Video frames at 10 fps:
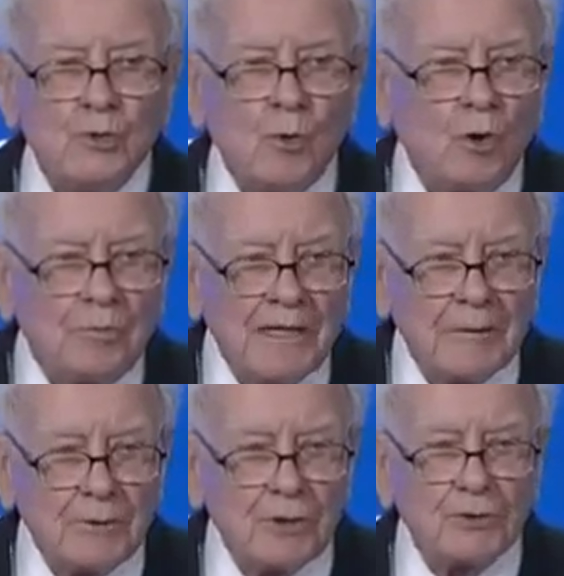won't be
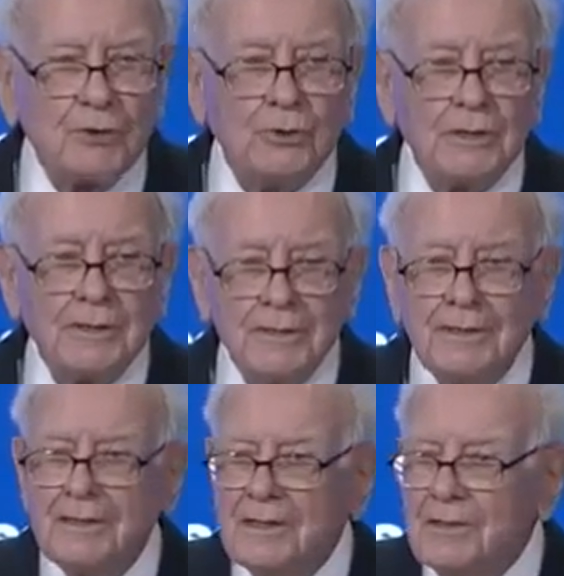able to do it
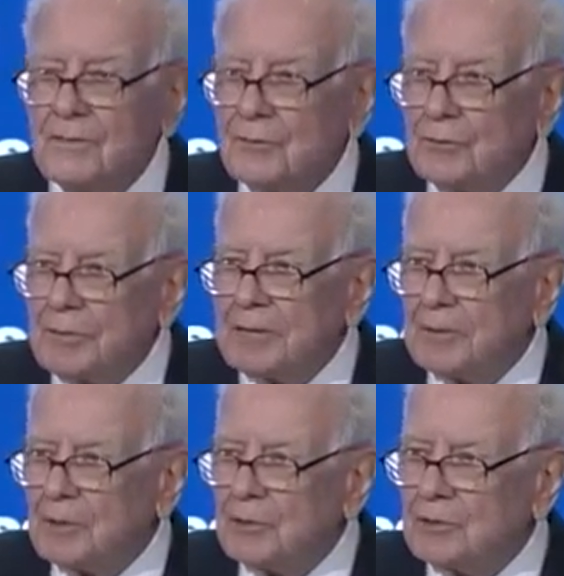through
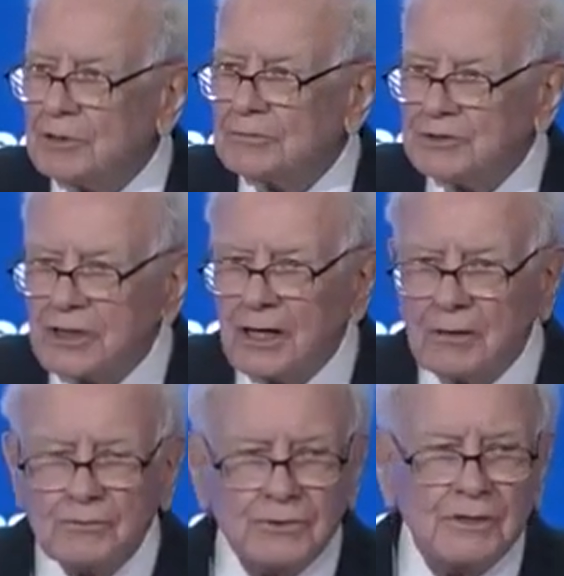people who themselves